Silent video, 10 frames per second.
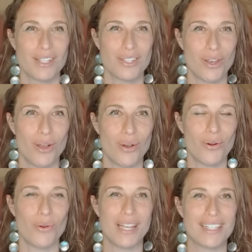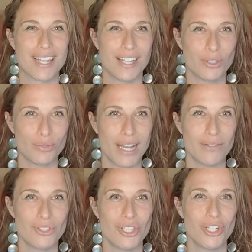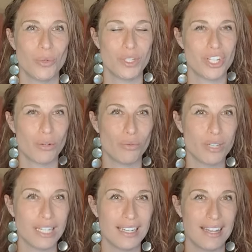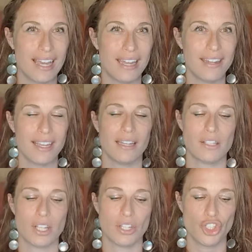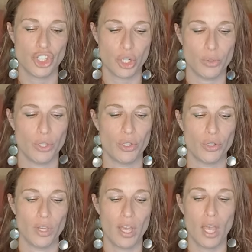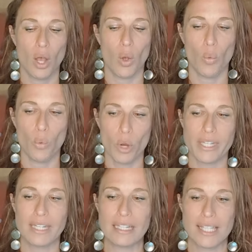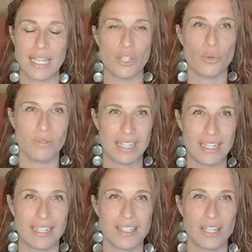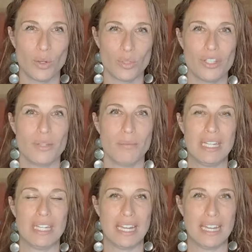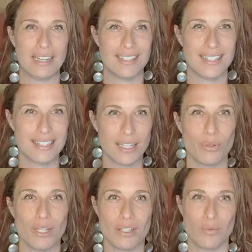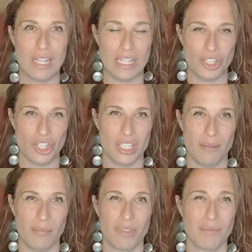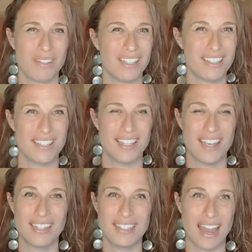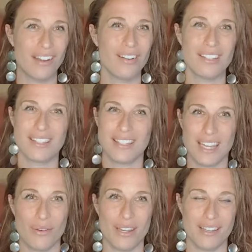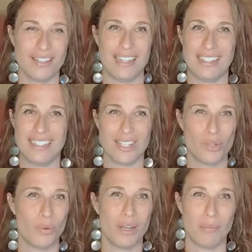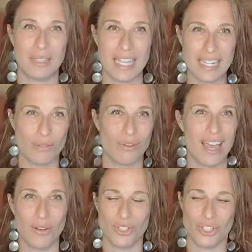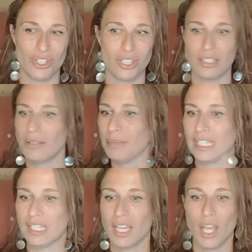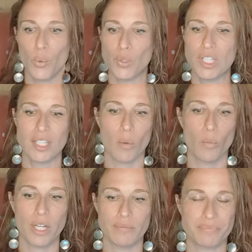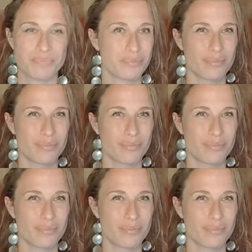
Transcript: So it's going to ground you, which I really like. And it's going to show you what it is that you need in order to be in a serious relationship. Because Saturn is serious. It doesn't want to play around. You're not going to be with someone